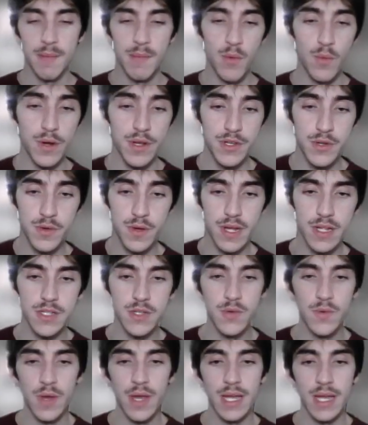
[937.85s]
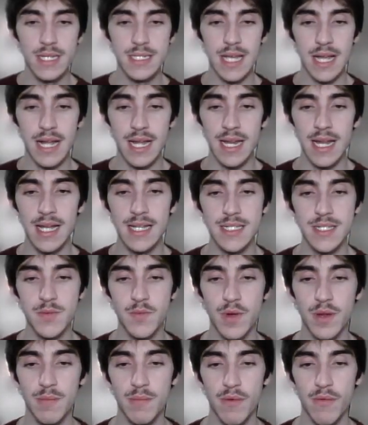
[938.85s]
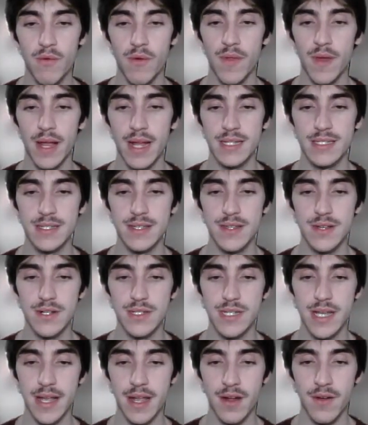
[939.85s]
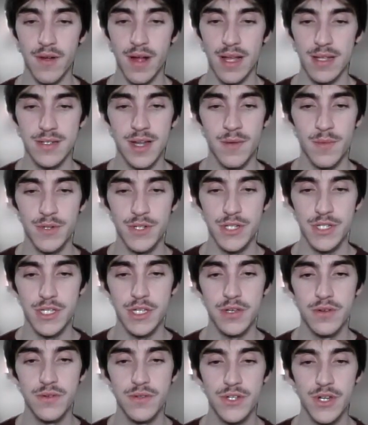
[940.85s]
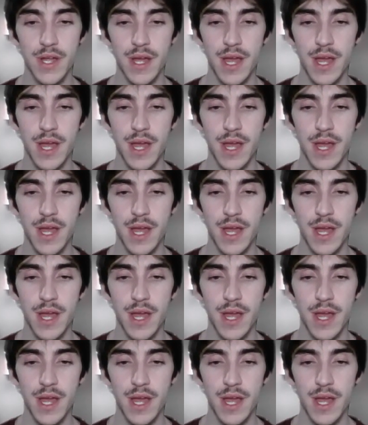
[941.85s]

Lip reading: But we do get to a second Icy Wind before they get to their second Grass Knot, which is huge,